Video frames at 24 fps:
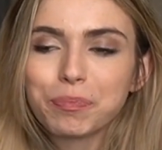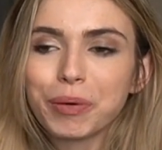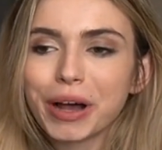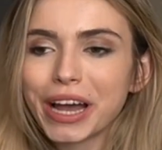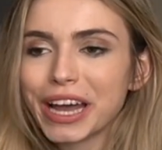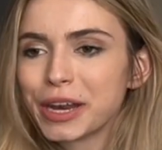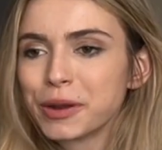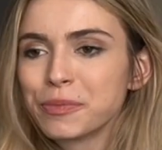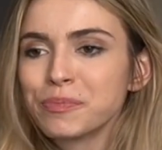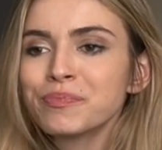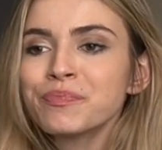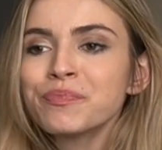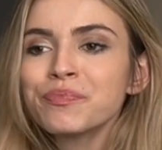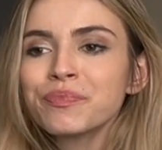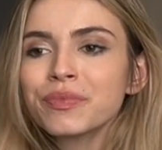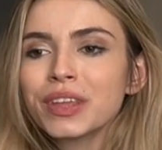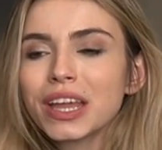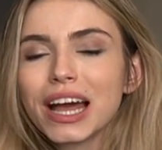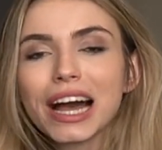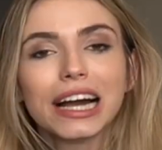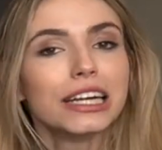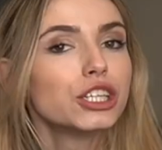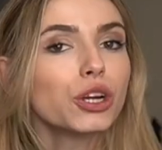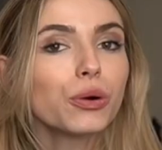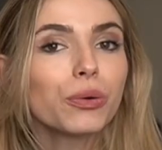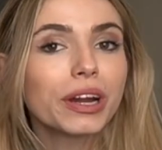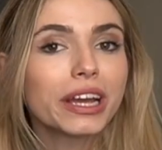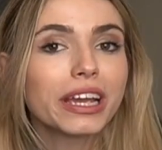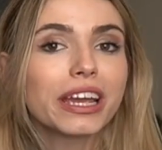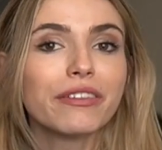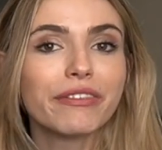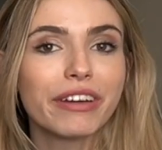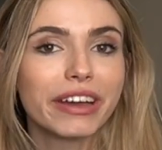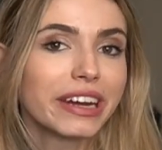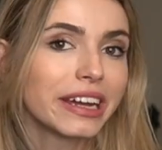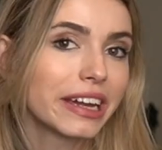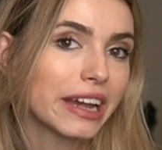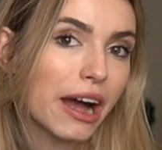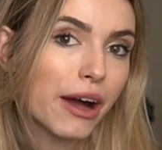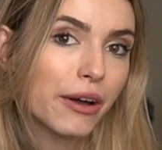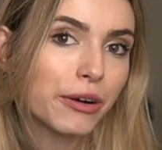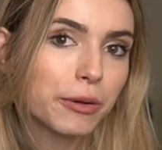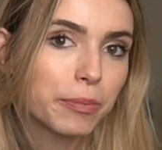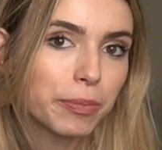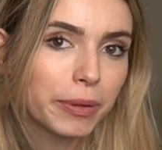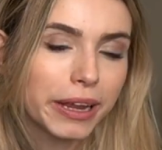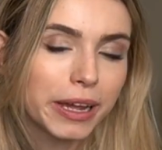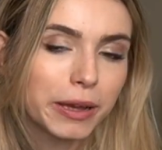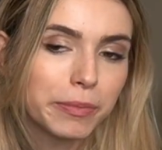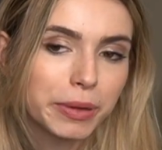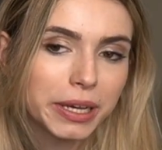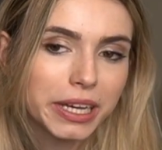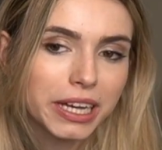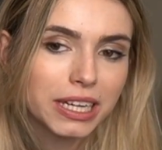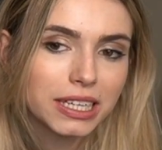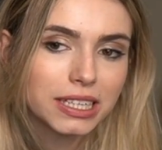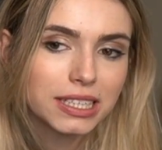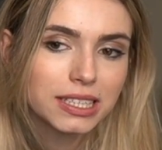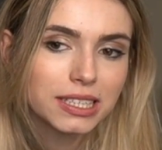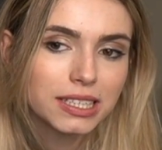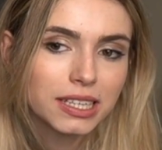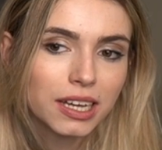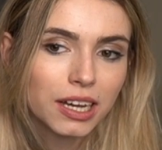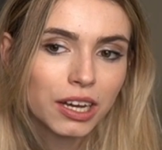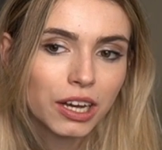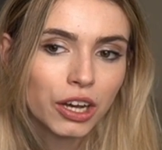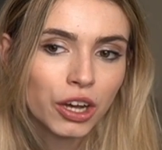But I don't want to give any counterplay because